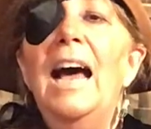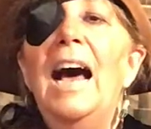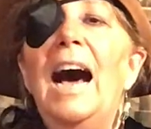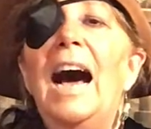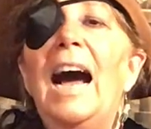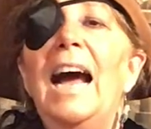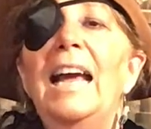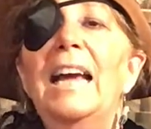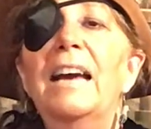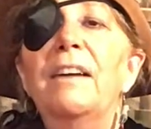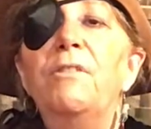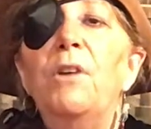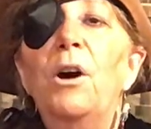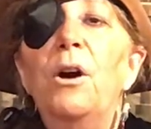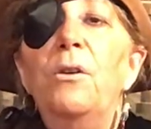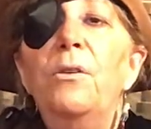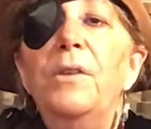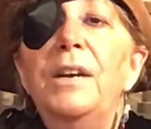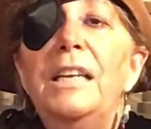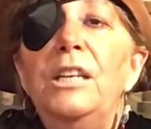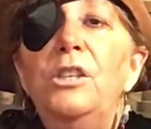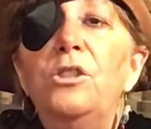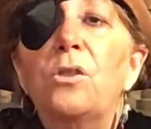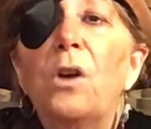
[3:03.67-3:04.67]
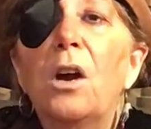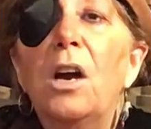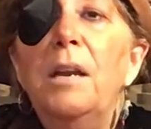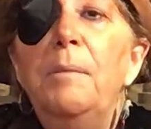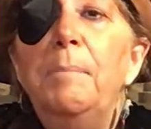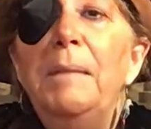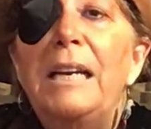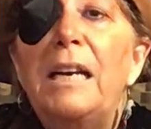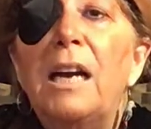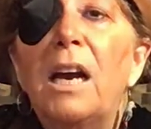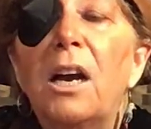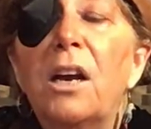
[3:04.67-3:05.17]
I have already drawn
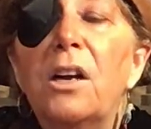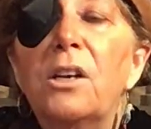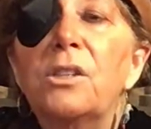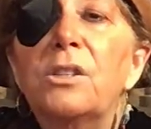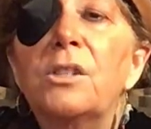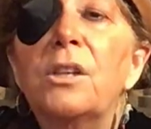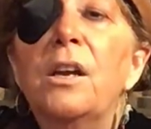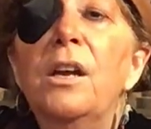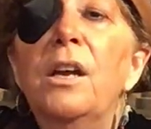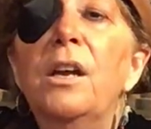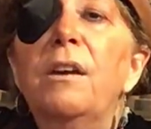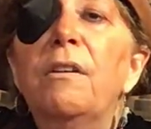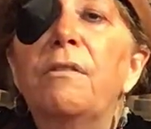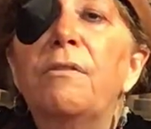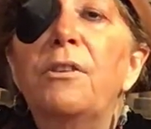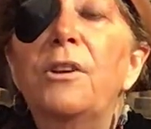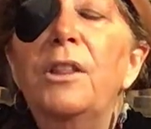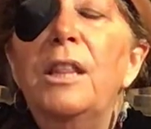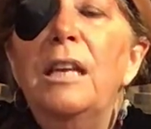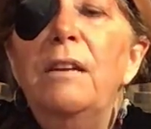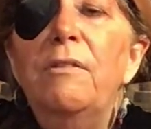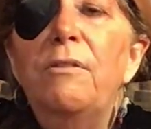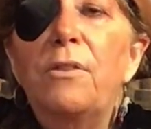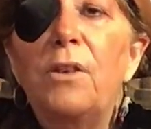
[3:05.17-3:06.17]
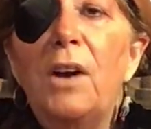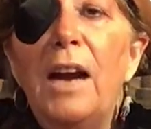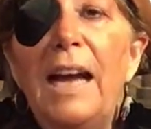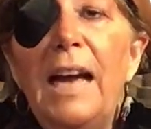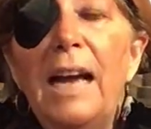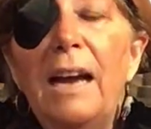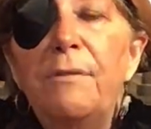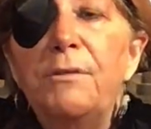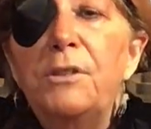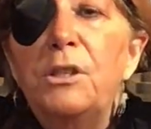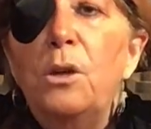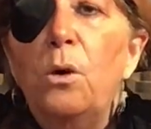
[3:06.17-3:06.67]
the cards for I
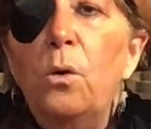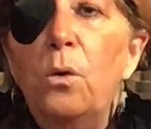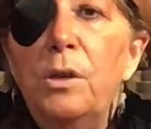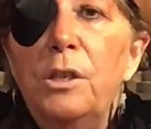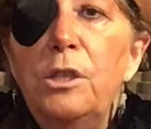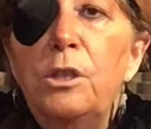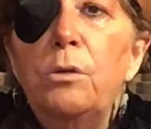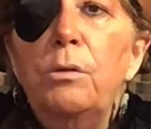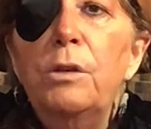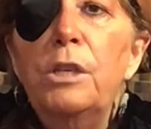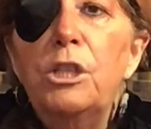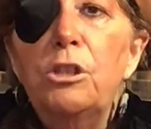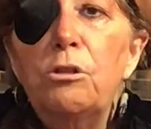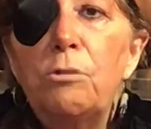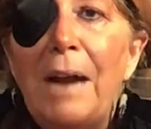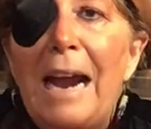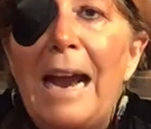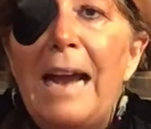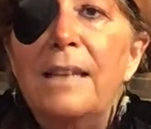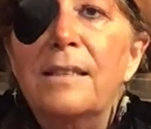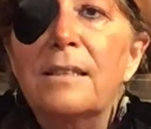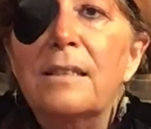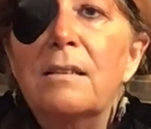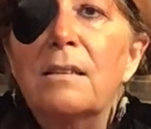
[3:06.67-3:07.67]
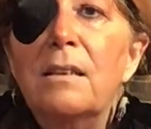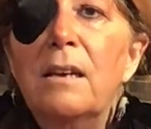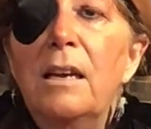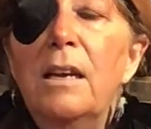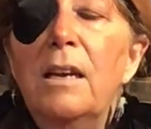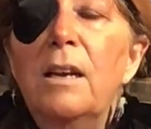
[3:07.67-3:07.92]
have to go into a trance.